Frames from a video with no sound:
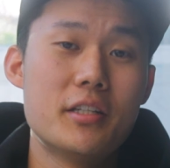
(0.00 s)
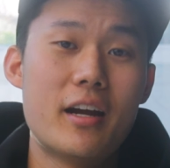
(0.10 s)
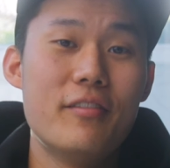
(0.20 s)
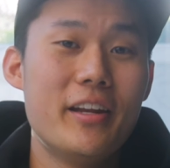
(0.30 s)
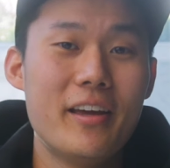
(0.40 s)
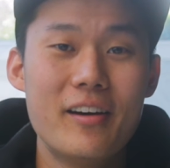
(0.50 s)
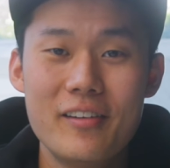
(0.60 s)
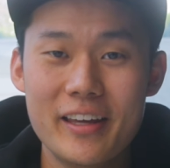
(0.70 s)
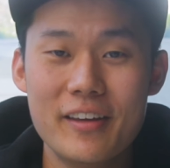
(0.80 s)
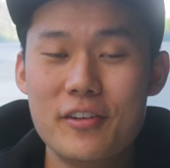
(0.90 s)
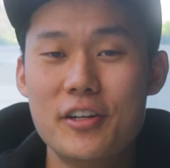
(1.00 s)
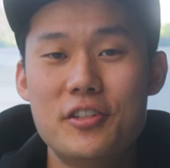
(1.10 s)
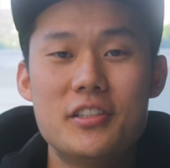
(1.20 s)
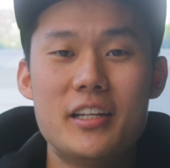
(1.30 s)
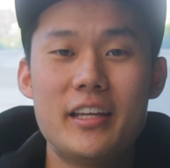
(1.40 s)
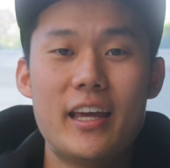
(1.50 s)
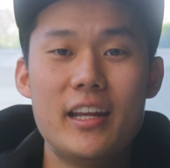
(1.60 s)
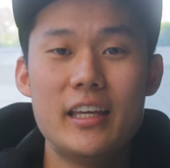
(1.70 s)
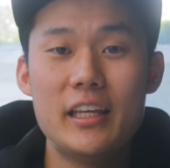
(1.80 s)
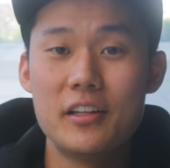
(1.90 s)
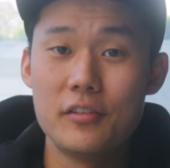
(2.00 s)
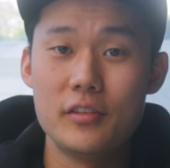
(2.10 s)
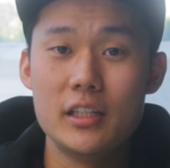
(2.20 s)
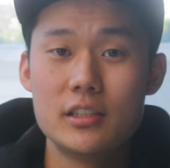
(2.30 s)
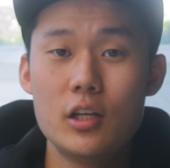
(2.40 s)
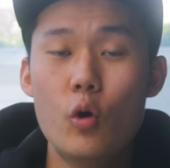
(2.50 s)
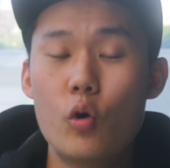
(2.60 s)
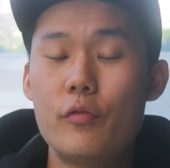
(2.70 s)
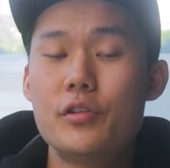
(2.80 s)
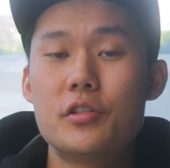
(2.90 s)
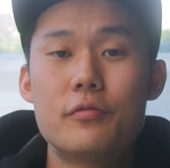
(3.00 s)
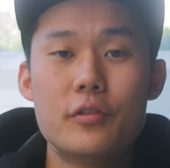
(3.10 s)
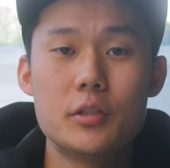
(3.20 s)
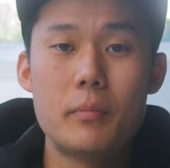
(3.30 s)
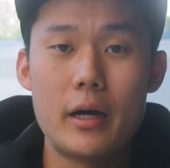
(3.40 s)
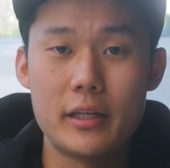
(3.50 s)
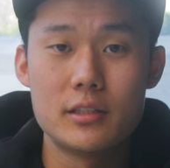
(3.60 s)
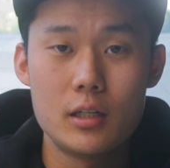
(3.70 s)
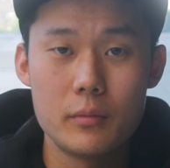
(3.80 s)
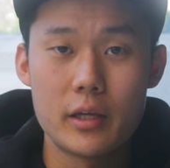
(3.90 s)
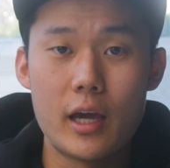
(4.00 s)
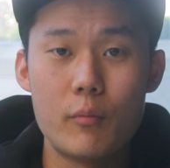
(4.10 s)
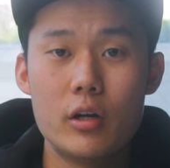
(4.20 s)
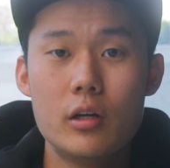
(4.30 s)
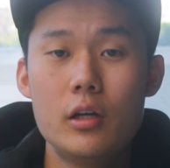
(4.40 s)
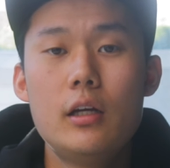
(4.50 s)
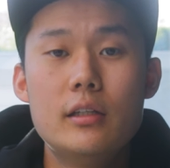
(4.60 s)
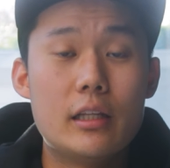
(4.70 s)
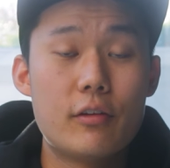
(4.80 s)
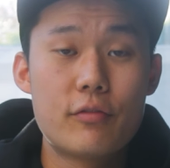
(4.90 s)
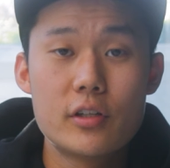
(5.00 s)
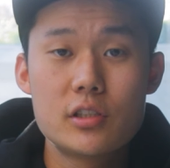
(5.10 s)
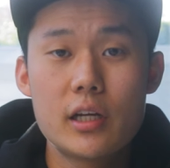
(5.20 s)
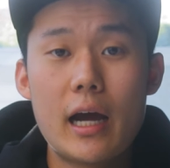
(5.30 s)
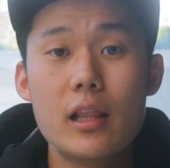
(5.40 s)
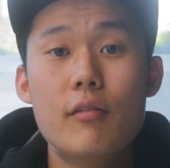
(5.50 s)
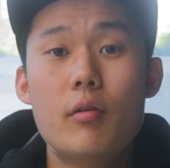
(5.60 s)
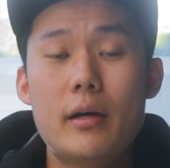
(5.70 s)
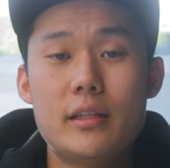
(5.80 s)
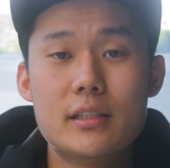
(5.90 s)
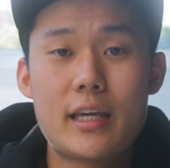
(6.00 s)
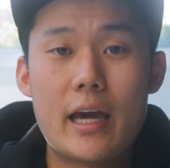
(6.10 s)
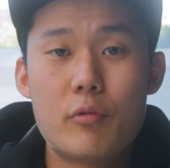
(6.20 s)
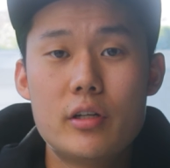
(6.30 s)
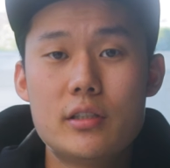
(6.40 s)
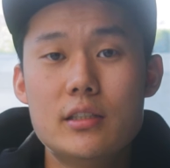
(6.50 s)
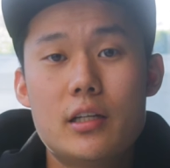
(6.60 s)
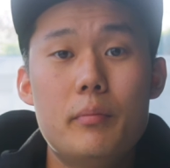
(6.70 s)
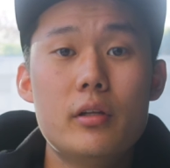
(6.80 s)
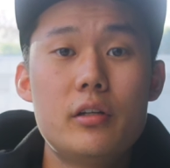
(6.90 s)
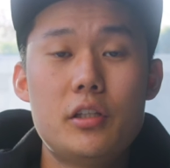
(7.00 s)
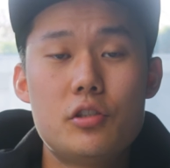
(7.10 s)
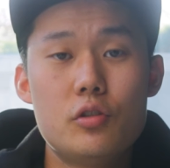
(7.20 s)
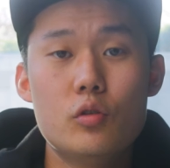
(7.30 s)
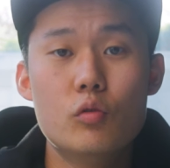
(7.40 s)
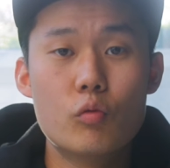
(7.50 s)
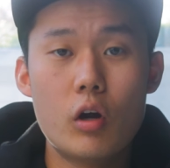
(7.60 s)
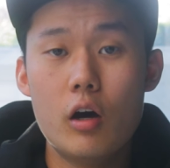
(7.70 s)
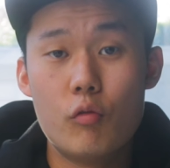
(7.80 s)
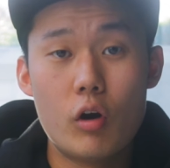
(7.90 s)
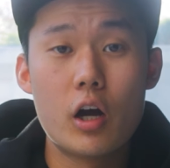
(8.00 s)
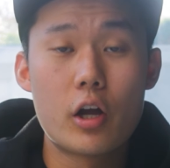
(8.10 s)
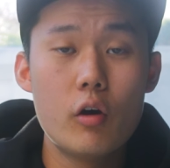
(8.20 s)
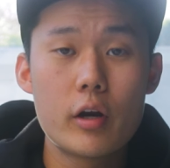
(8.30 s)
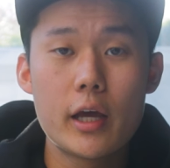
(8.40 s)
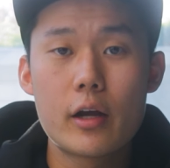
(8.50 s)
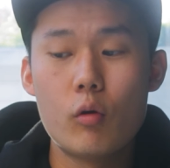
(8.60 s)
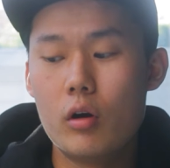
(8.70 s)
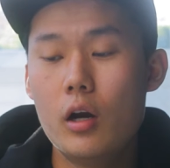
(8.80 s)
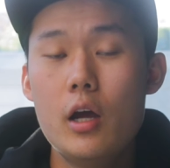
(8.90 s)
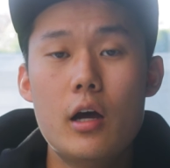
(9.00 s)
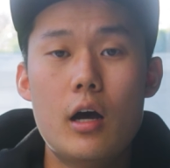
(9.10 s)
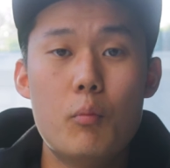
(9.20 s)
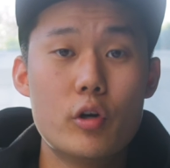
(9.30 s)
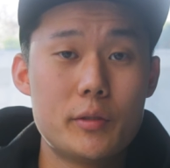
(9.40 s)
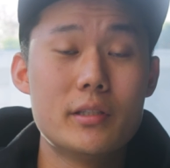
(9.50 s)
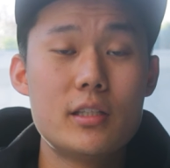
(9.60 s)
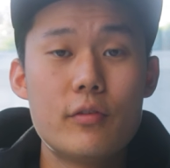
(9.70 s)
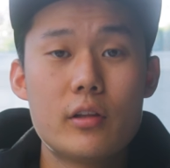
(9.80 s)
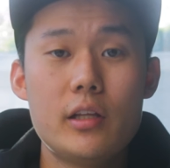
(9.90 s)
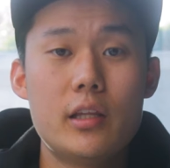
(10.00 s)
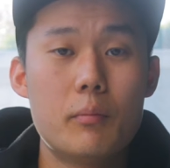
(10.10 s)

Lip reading: entire video if you're interested in getting either of these, or if it's your first Pocket Cinema camera. Now, the first thing I love about these cameras is their ability to shoot a RAW codec, or more specifically, their